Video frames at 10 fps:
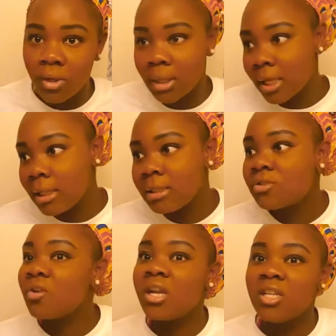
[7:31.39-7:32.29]
Like, he
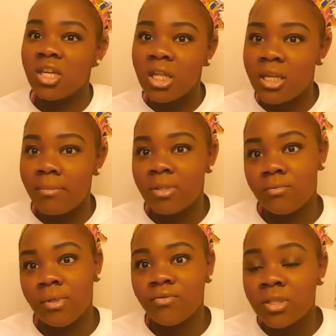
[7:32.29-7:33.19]
started yelling at
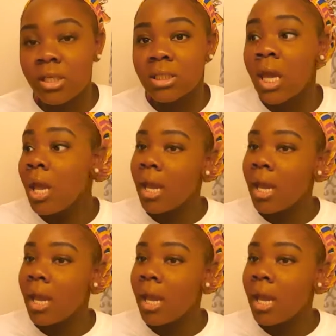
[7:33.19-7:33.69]
Mr. Rodriguez.